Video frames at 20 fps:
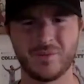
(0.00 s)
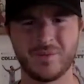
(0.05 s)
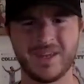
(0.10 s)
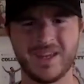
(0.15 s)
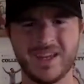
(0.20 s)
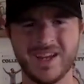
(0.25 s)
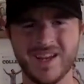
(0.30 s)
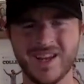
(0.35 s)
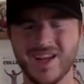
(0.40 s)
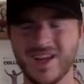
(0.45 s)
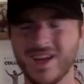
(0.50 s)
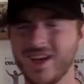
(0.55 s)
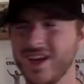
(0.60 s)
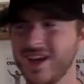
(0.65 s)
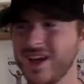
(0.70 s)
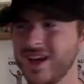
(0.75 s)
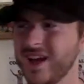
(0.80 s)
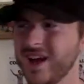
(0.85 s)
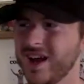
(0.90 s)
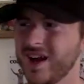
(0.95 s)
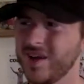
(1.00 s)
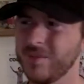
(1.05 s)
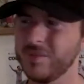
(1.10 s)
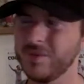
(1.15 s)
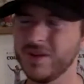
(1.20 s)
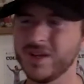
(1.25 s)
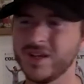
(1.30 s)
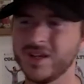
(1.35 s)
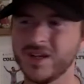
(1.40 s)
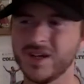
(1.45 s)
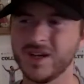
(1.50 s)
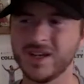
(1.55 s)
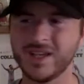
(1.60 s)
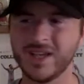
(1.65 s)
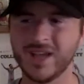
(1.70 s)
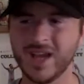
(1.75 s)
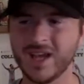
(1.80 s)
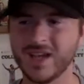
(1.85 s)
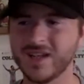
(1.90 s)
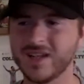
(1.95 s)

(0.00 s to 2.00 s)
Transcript: man. I'm like, again,